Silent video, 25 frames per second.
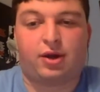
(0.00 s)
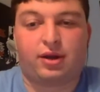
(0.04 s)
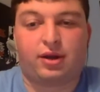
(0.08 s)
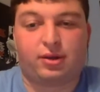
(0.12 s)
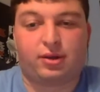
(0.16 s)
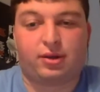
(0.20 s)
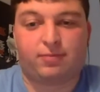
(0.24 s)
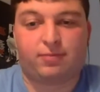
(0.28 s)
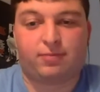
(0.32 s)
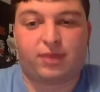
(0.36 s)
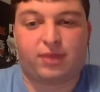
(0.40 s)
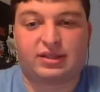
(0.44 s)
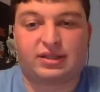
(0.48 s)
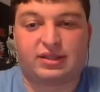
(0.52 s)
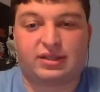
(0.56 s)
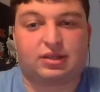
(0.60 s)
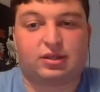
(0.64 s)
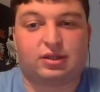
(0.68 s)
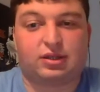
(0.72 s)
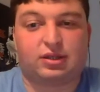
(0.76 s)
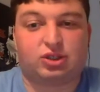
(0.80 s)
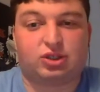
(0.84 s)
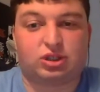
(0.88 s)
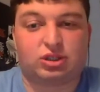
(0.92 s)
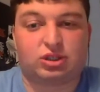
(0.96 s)
and they're
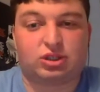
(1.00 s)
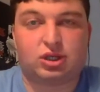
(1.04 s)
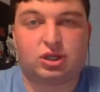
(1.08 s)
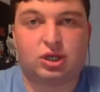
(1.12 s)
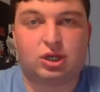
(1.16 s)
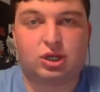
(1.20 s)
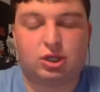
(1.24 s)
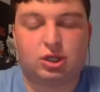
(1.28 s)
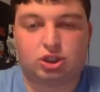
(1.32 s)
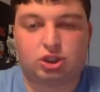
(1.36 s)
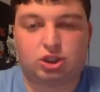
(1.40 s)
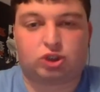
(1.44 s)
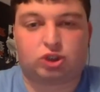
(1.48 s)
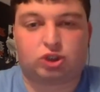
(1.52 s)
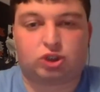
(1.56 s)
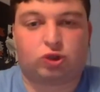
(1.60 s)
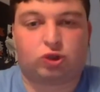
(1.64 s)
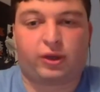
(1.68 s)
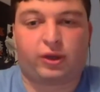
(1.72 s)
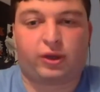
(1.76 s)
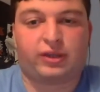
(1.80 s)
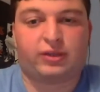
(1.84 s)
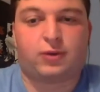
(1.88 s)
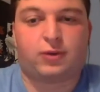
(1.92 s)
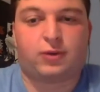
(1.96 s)
basically just
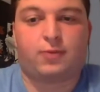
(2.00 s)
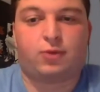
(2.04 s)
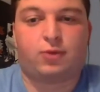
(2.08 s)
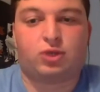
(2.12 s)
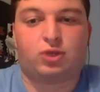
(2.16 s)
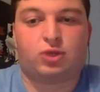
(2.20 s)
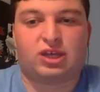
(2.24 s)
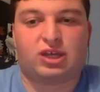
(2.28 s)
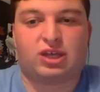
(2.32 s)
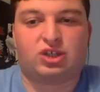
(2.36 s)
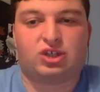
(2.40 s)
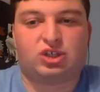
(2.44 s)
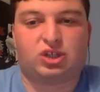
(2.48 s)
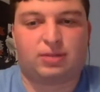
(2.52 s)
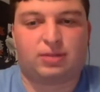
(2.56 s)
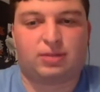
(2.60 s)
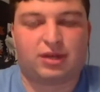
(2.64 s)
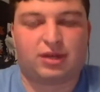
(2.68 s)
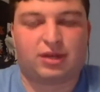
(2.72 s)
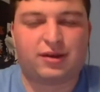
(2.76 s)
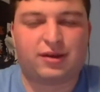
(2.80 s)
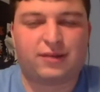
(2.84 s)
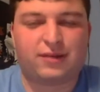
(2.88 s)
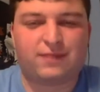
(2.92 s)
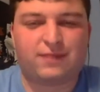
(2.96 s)
destroying his reputation. I
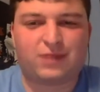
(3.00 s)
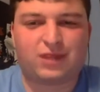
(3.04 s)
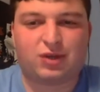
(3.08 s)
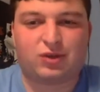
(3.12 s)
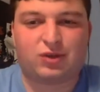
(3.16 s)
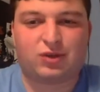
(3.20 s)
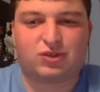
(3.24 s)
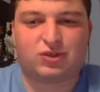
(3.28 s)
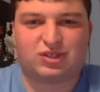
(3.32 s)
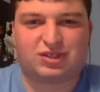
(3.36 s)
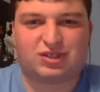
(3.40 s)
mean, it was